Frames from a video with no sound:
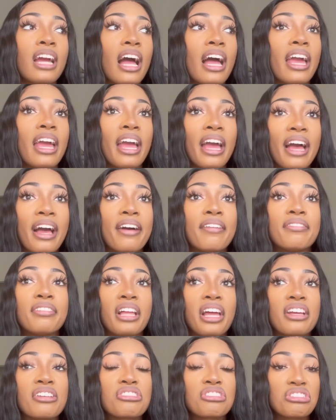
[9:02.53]
have
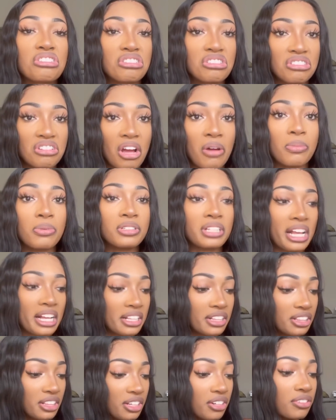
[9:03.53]
like stubble, like
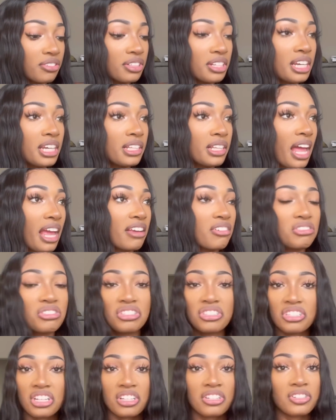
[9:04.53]
literally like
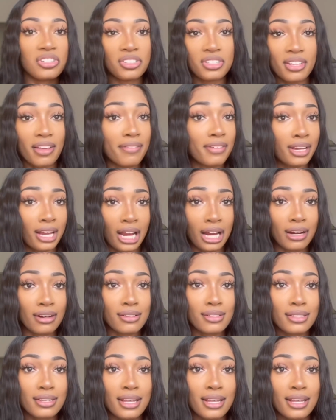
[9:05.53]
6 to 7 hairs.